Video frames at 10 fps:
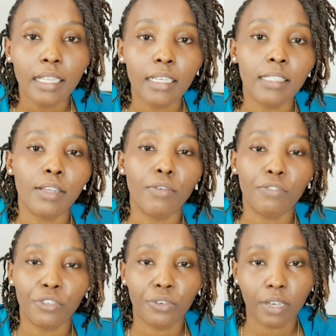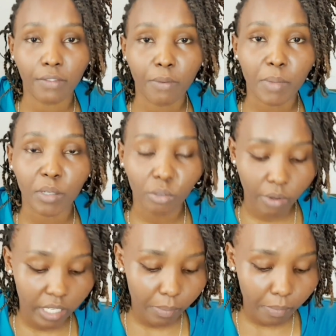That is the official government
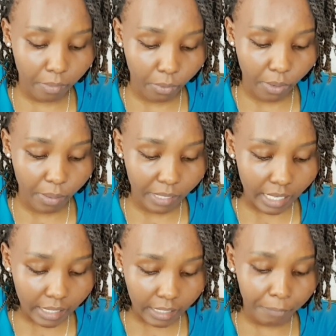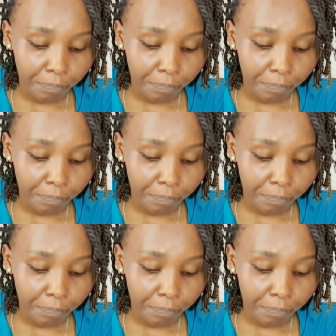website.